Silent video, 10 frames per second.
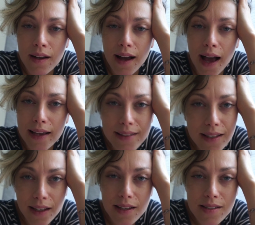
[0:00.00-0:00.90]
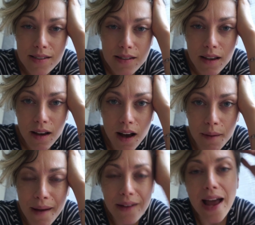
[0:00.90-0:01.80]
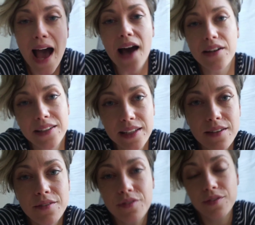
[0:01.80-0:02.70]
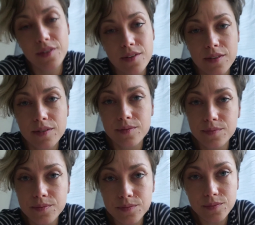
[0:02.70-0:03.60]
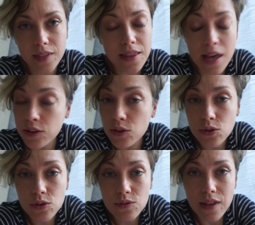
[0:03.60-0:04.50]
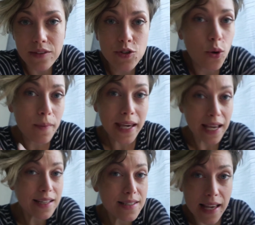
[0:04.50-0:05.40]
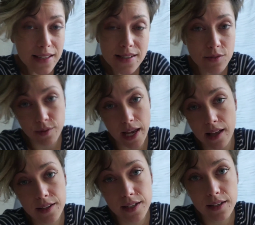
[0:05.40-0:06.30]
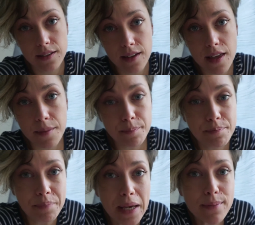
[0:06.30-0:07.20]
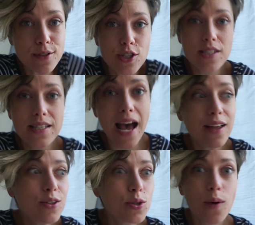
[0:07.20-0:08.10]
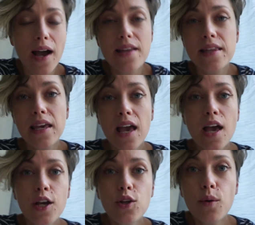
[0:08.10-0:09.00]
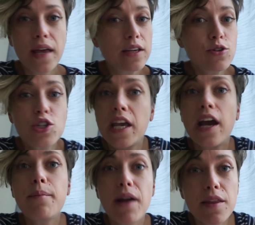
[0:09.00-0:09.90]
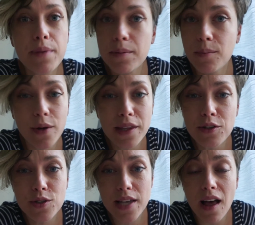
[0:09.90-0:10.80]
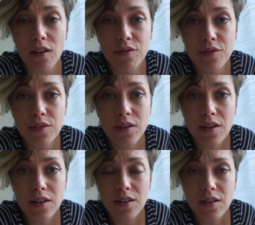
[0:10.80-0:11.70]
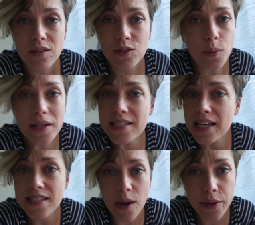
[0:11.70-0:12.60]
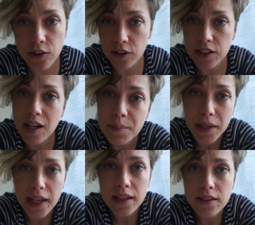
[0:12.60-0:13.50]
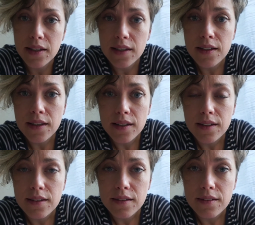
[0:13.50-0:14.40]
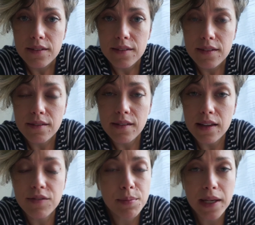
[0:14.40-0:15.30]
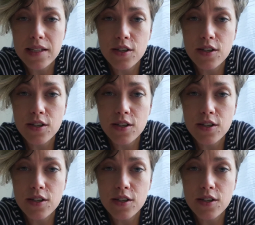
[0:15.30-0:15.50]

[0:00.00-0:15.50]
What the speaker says: ideas about how to live that don't make any sense in reality. The people just tell you, you know, that you should care about other people more than yourself. Nobody says that when you're on an airplane. And if the plane's